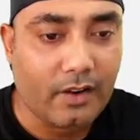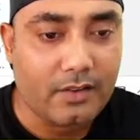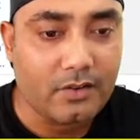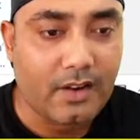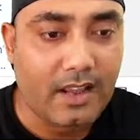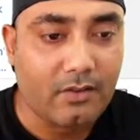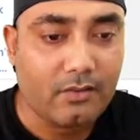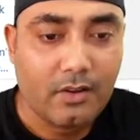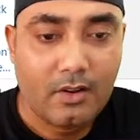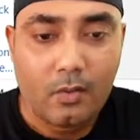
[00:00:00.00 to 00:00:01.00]
So now
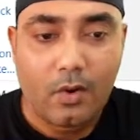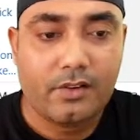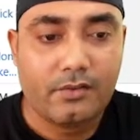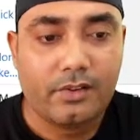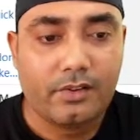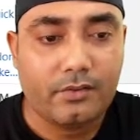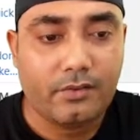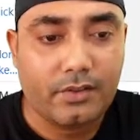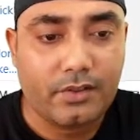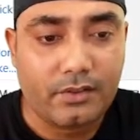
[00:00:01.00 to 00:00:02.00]
what you need to do is, you need